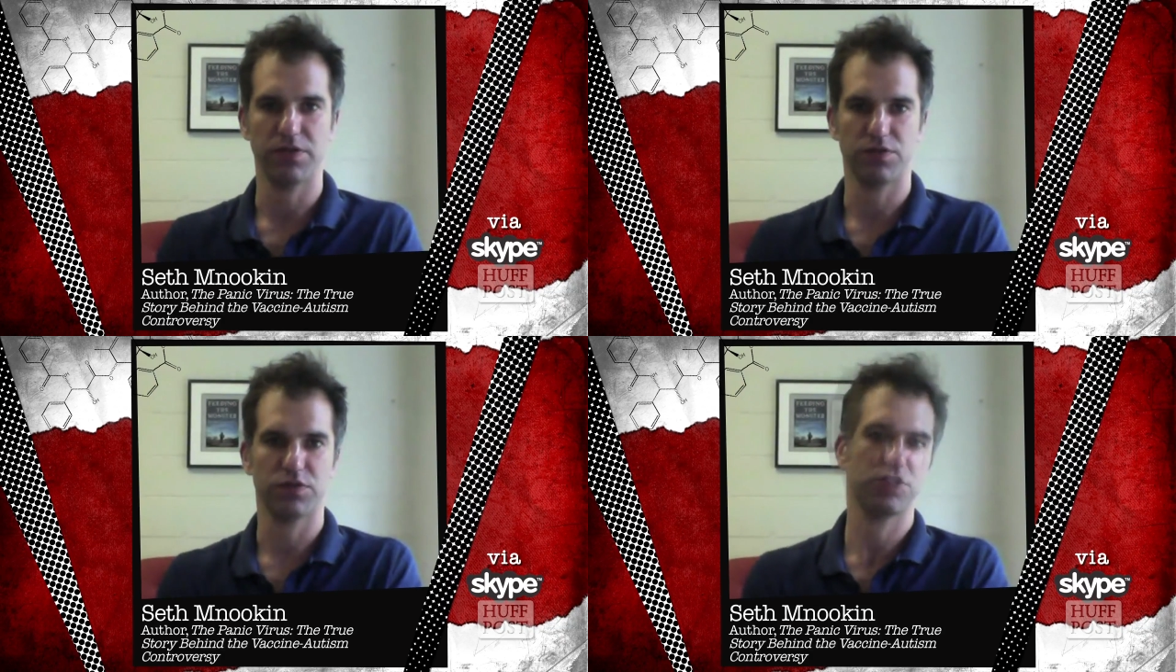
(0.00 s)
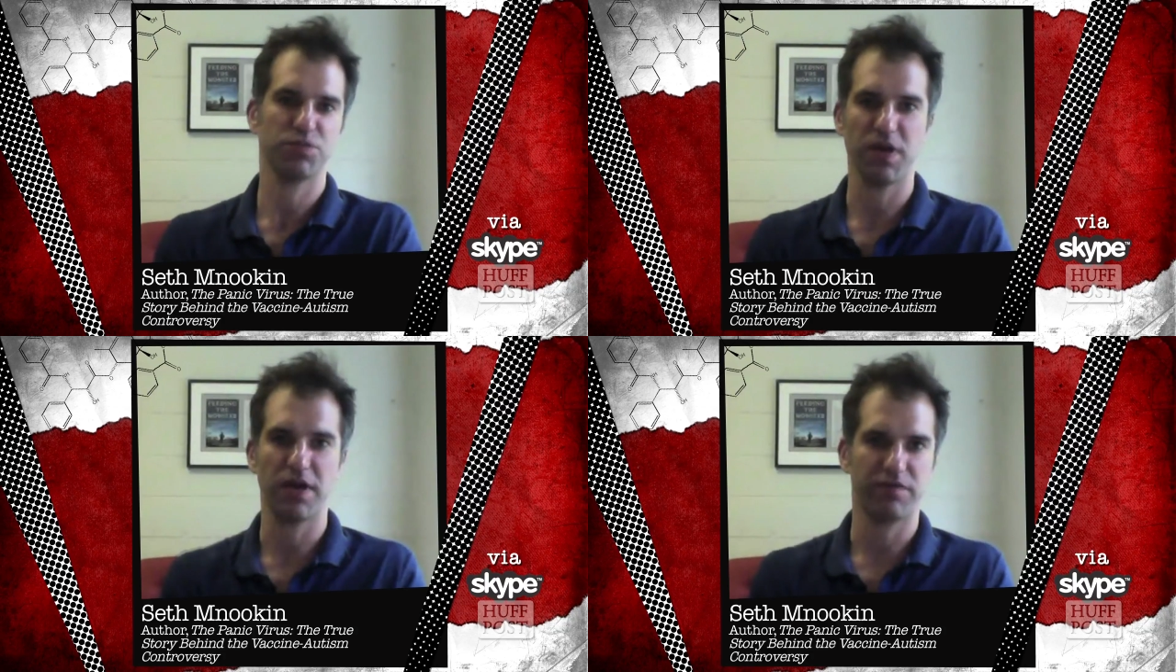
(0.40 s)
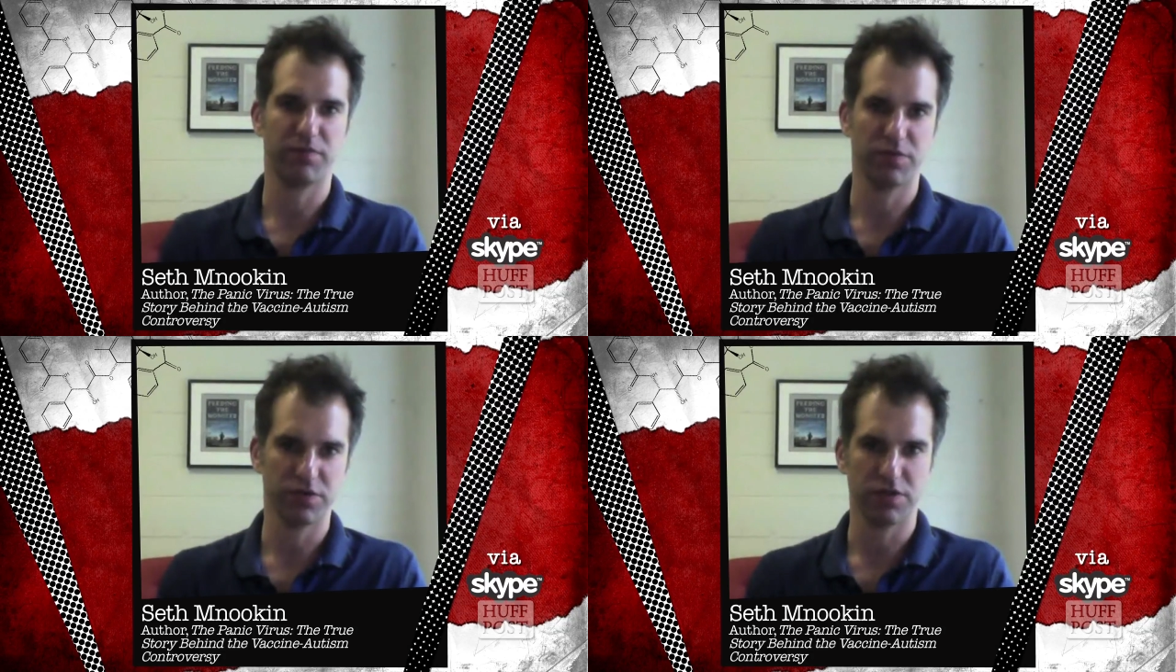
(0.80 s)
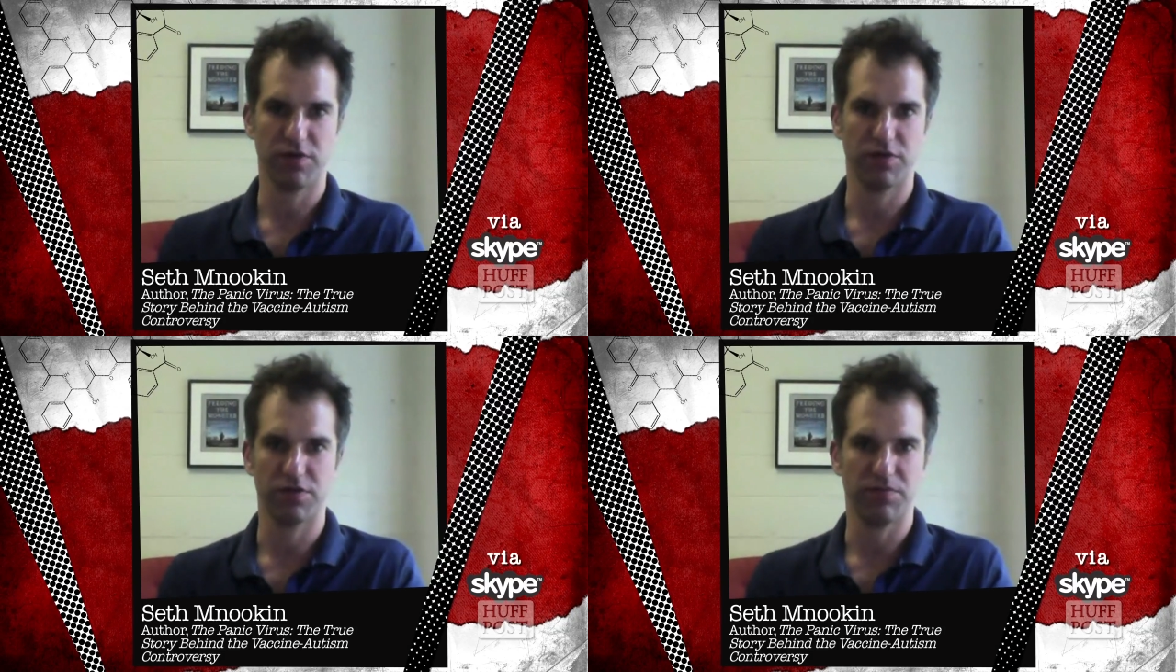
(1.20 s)
measles to spread from person
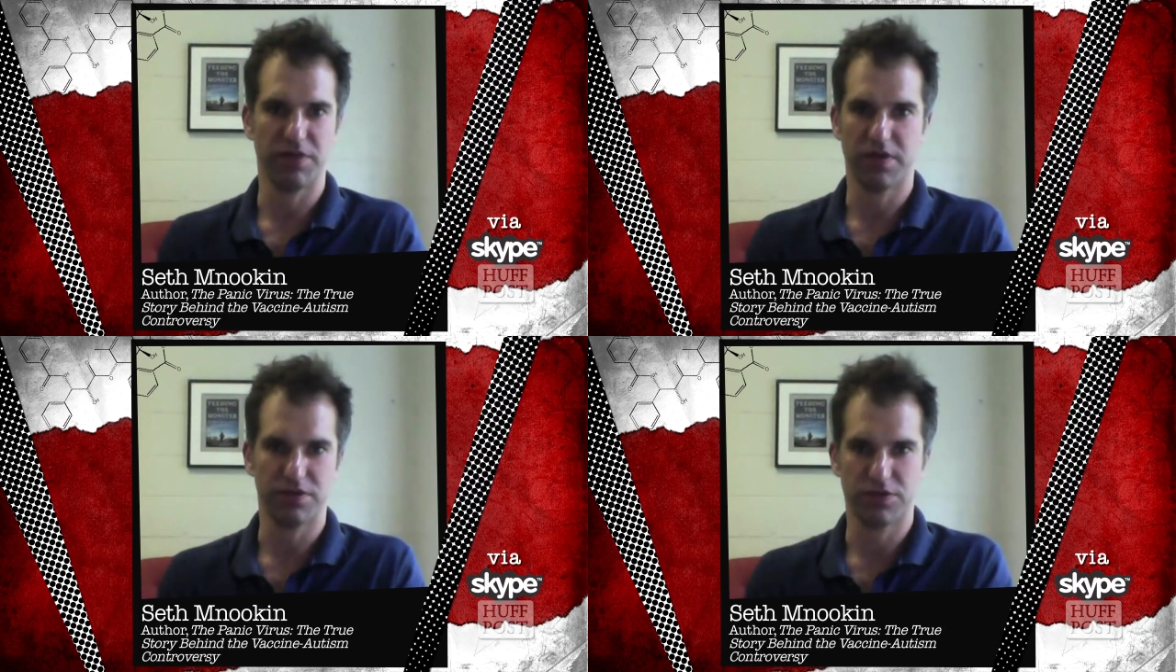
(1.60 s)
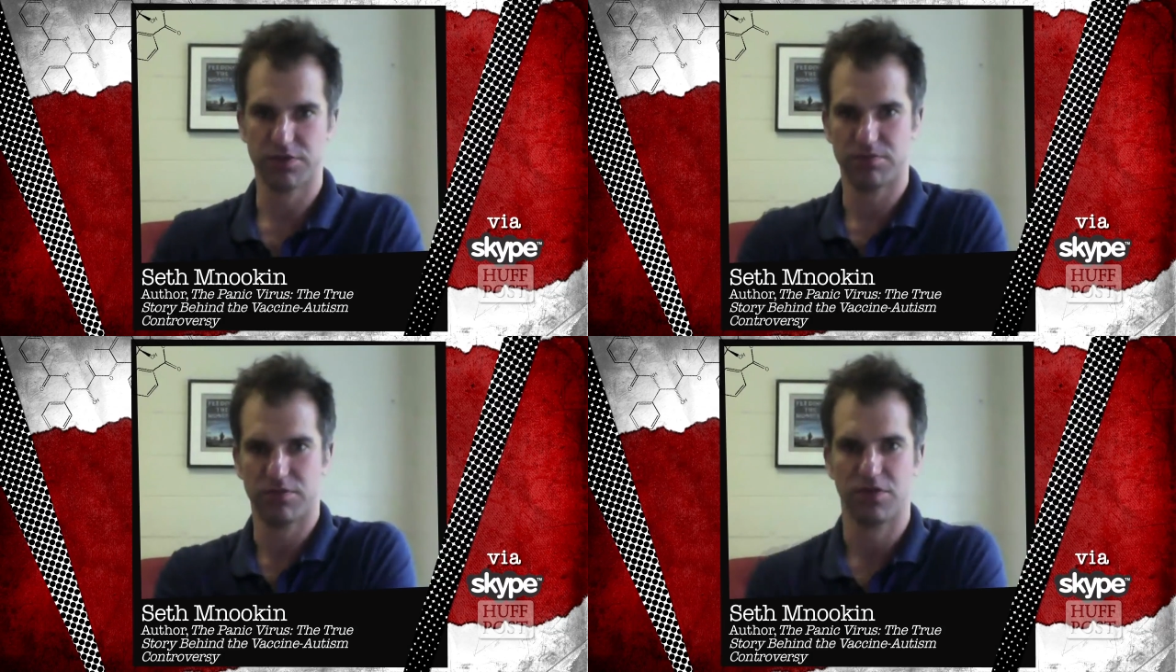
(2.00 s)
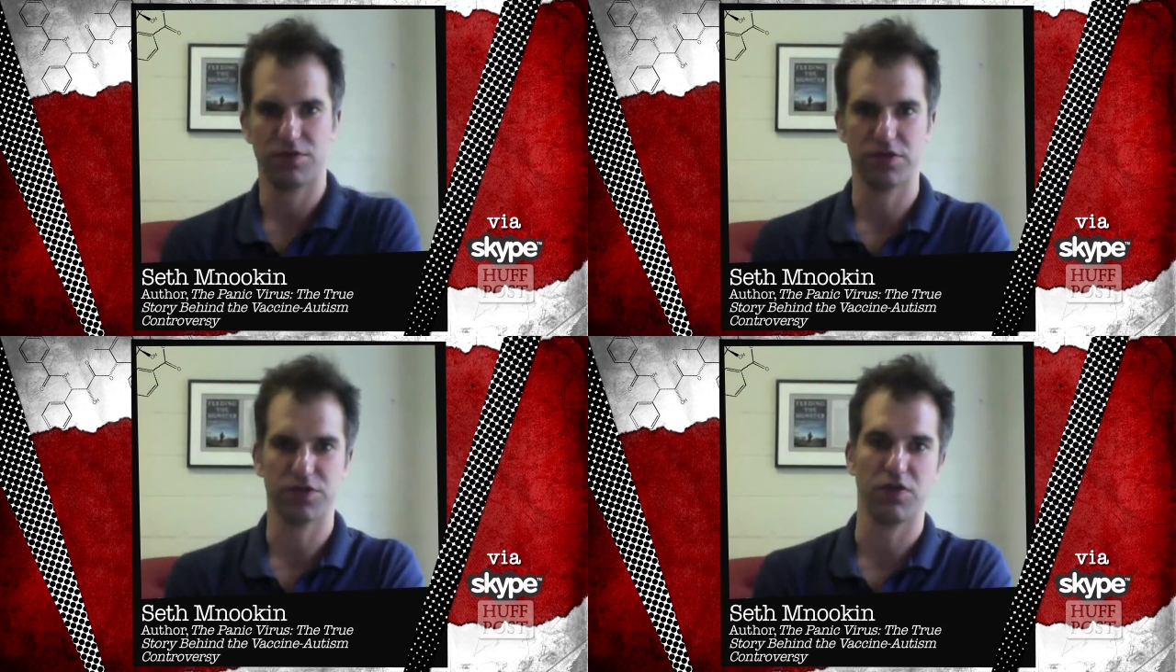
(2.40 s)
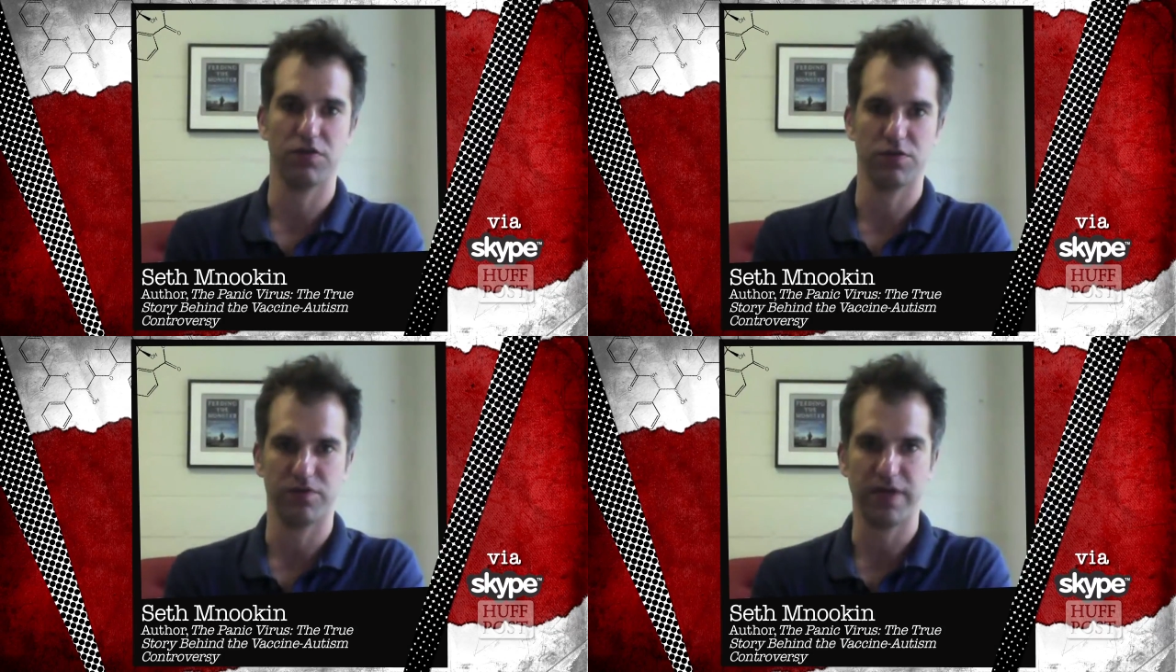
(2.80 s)
to person because there just aren't those